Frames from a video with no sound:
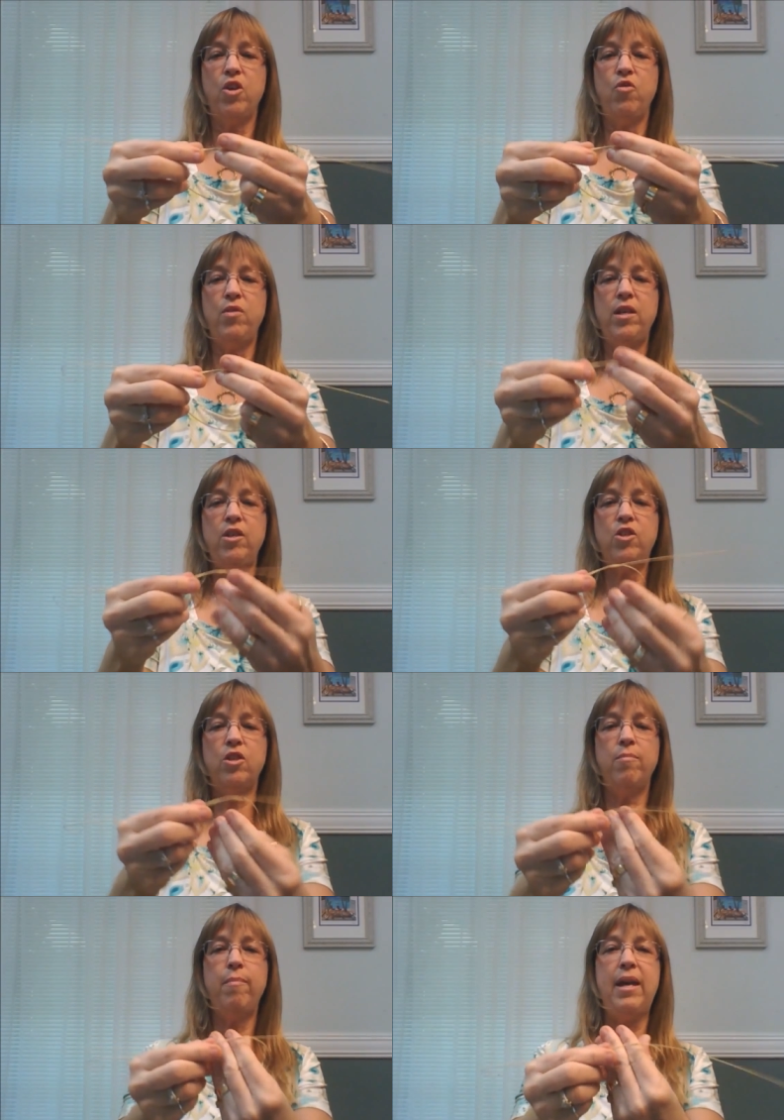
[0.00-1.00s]
you need
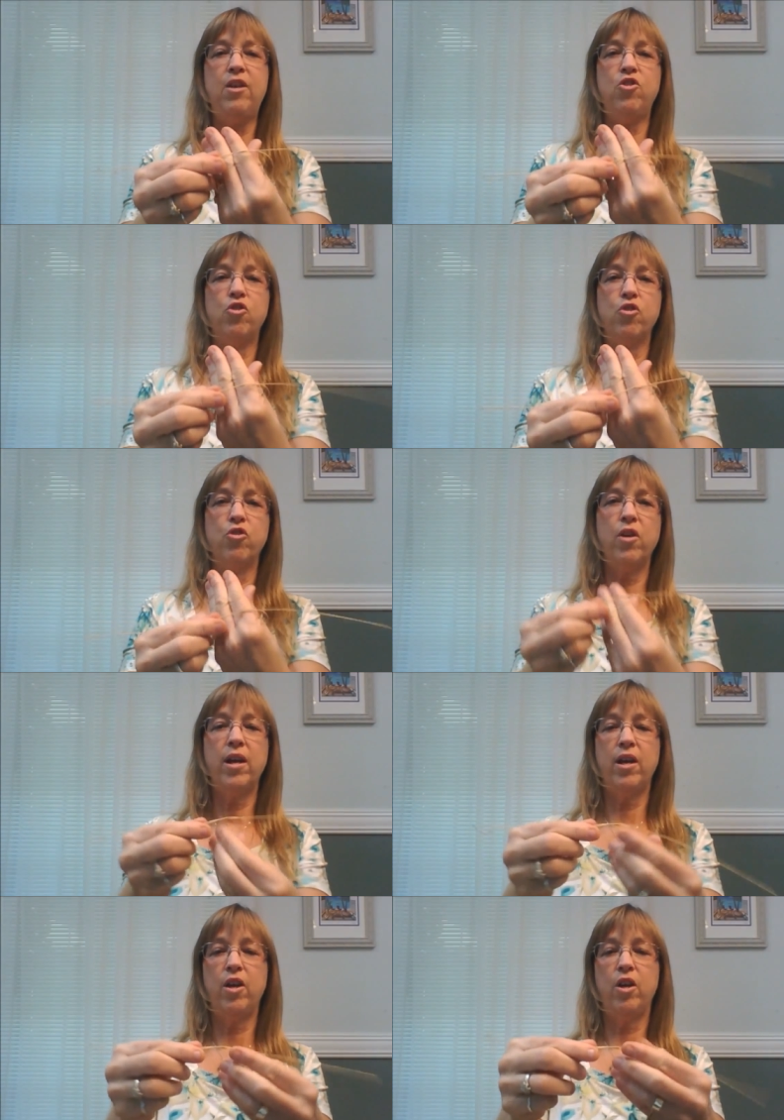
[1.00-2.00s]
to measure
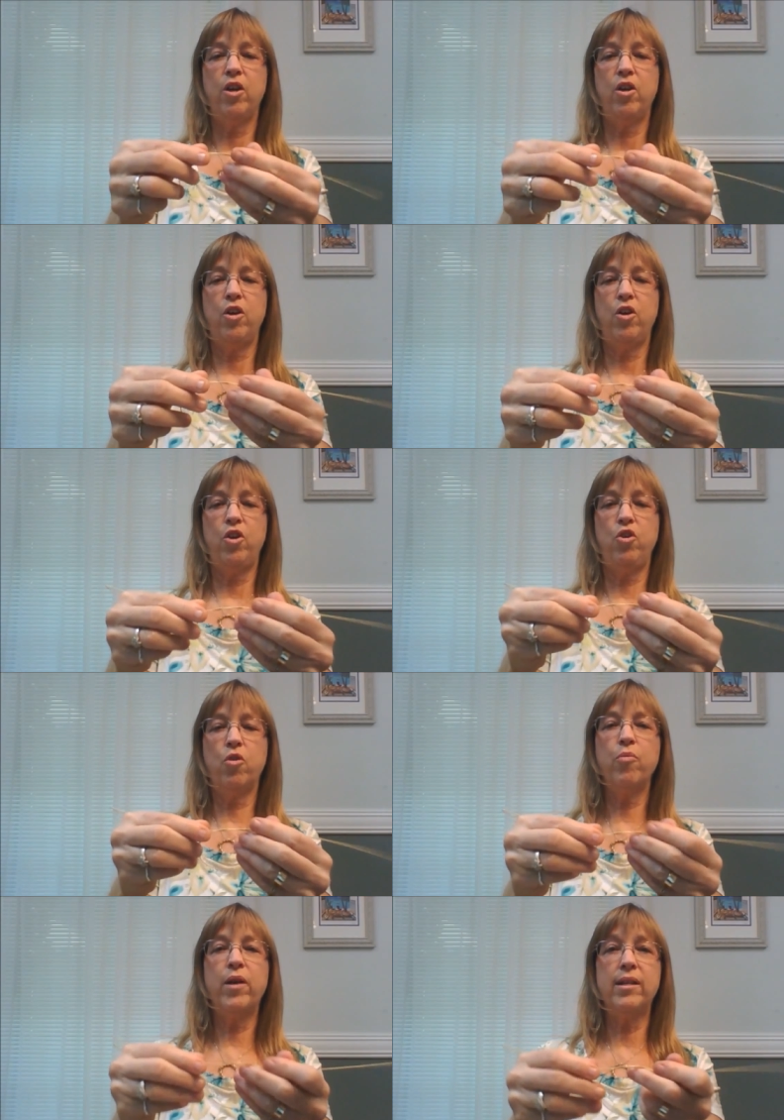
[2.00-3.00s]

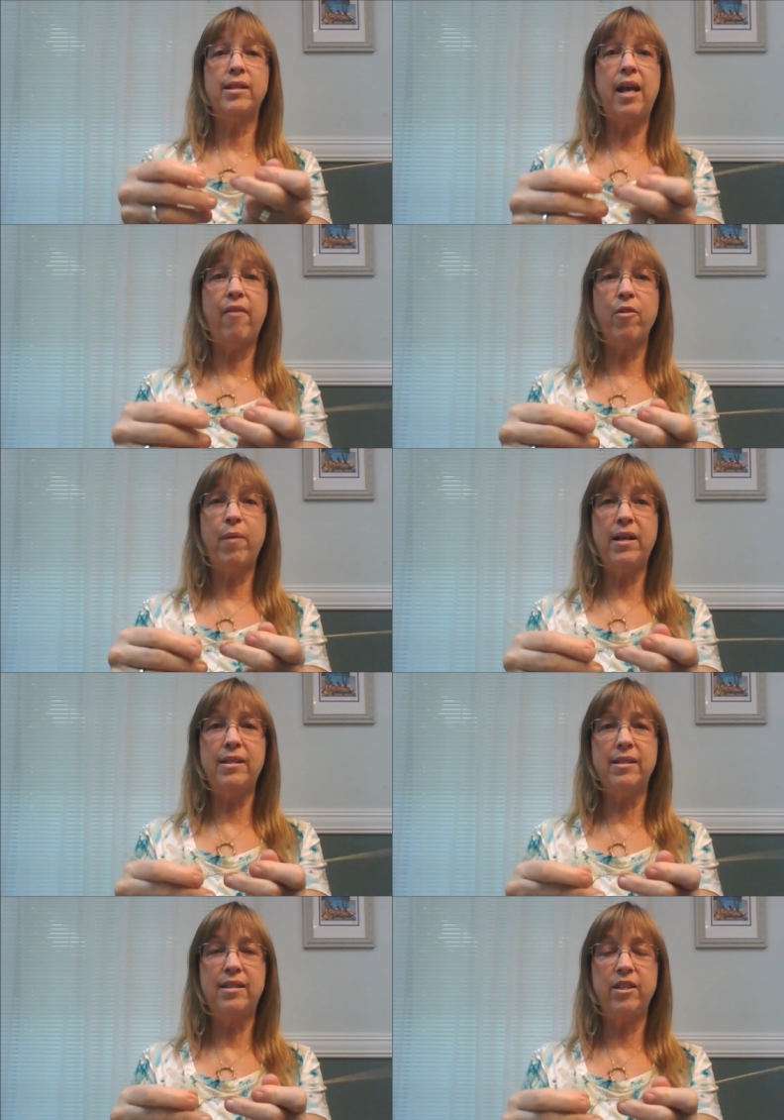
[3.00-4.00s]
your wrist.
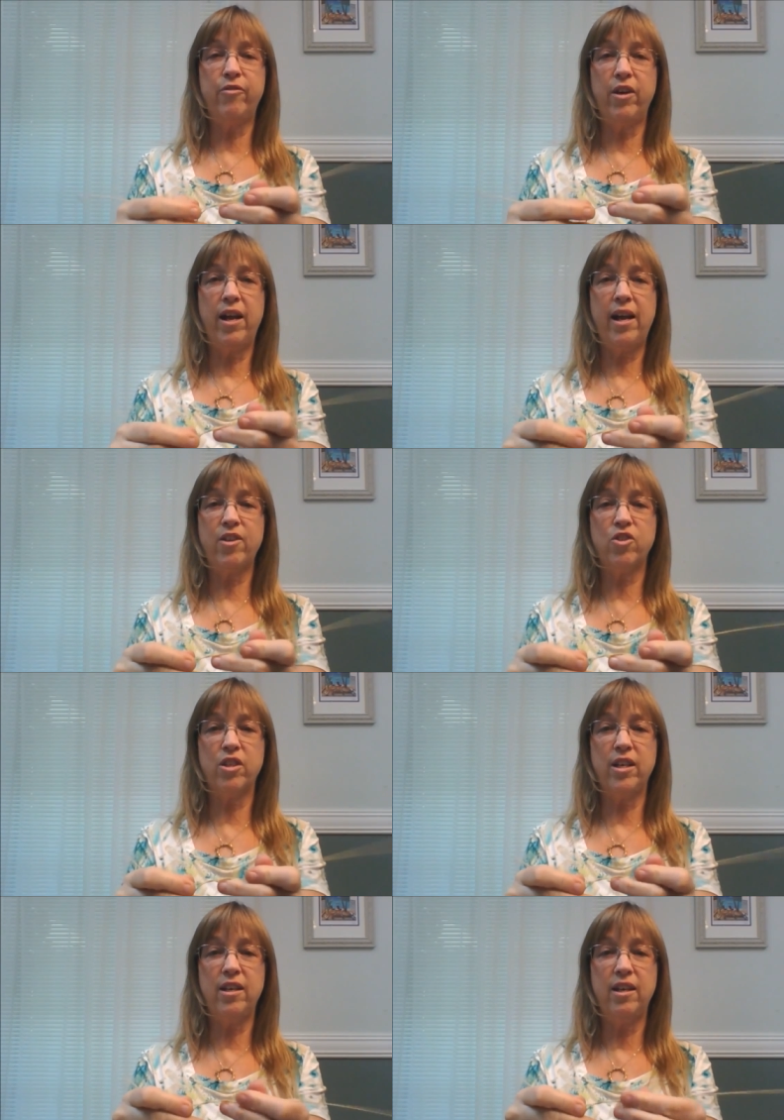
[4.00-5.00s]
Everybody's is different. I
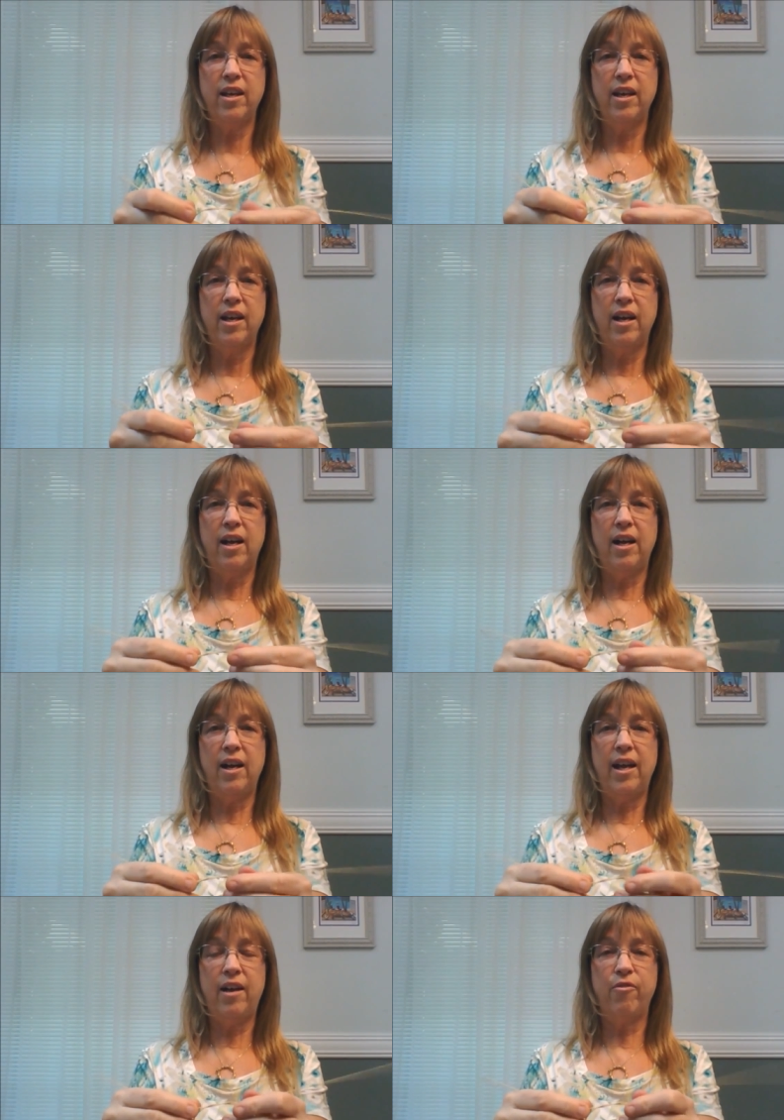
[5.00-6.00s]
actually
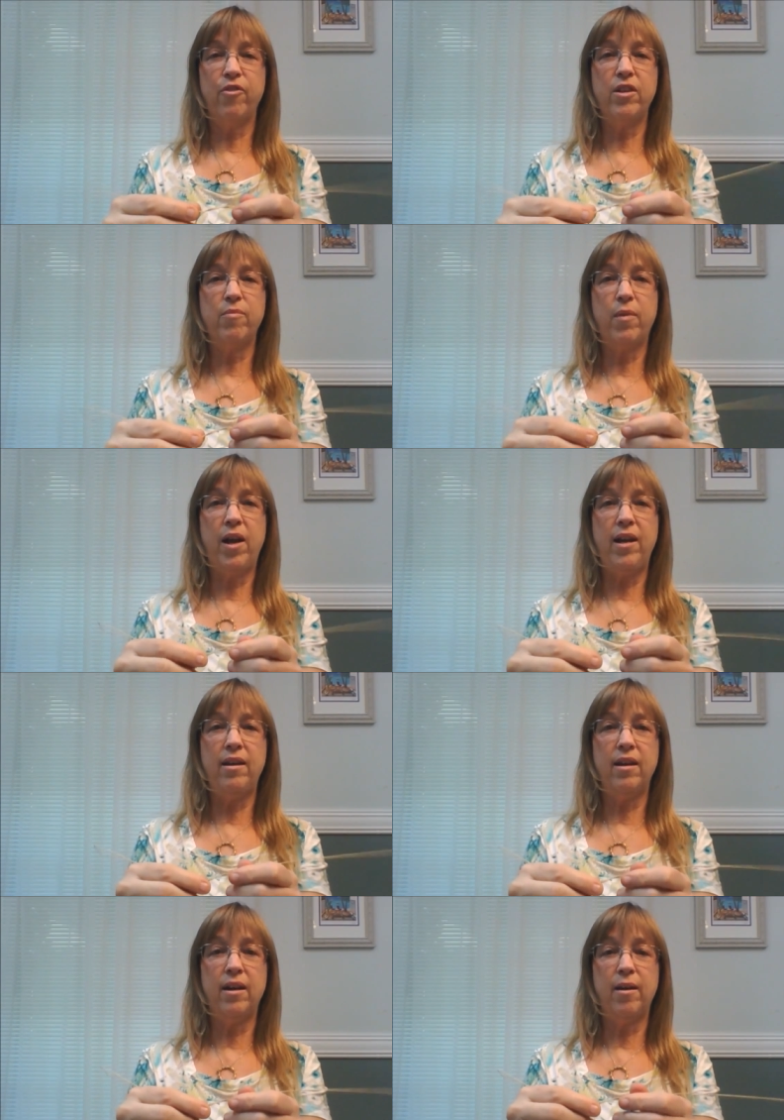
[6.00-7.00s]
uh, had a friend of
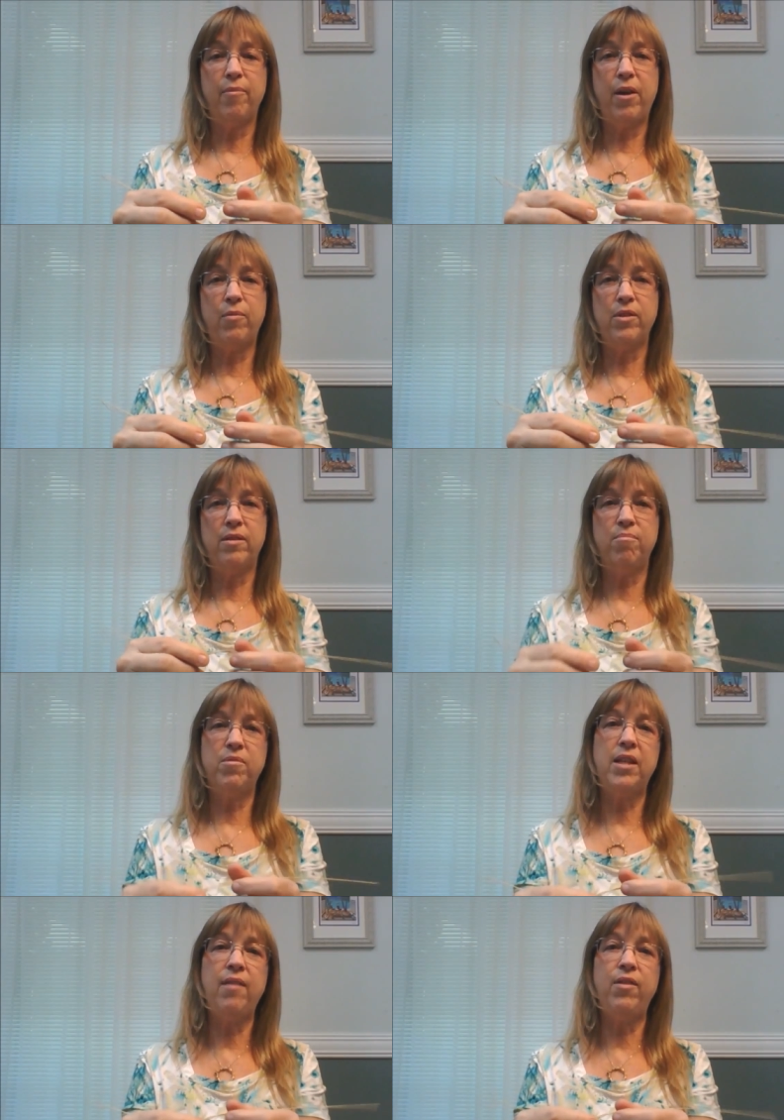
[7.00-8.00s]
mine um, that was
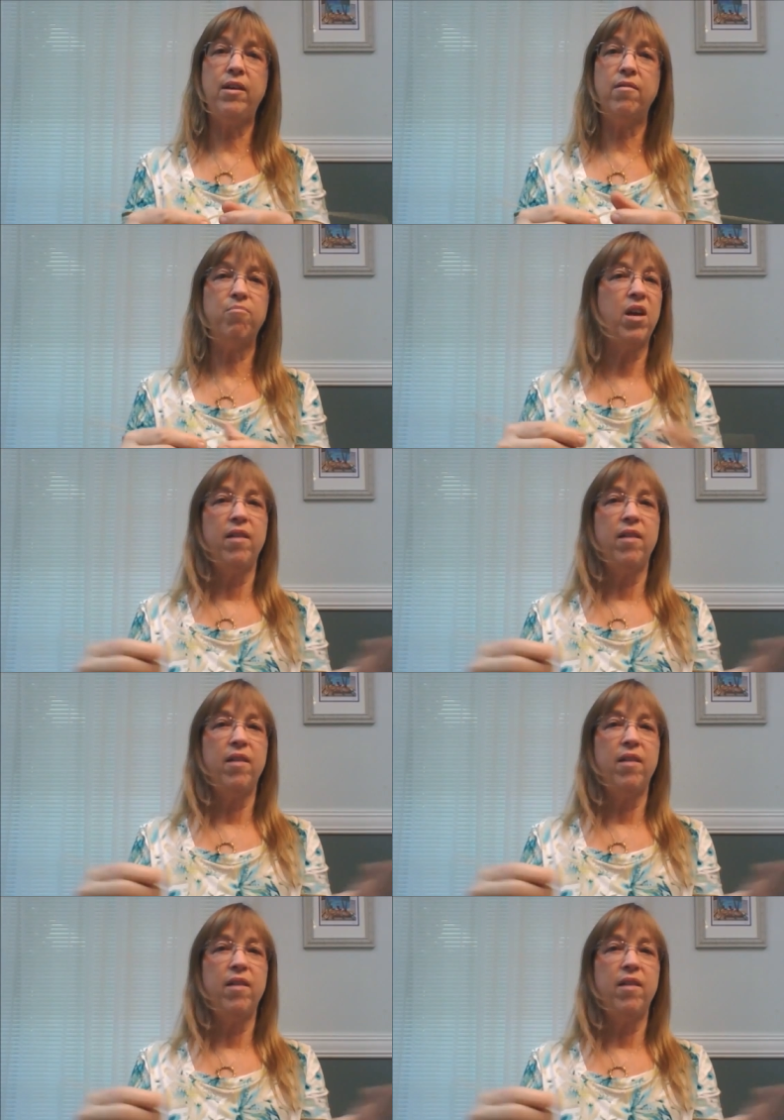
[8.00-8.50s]
saving.